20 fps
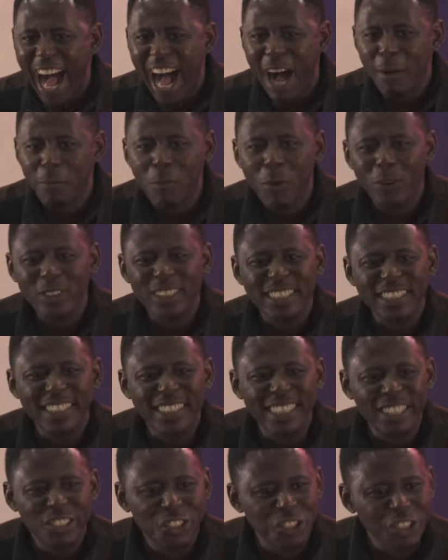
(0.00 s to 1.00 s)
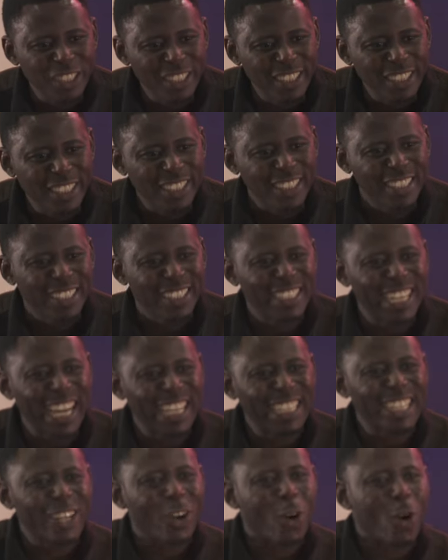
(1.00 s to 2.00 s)
are more stingy
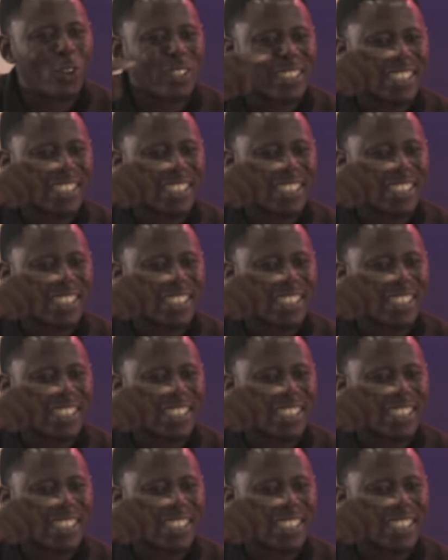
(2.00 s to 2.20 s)
than the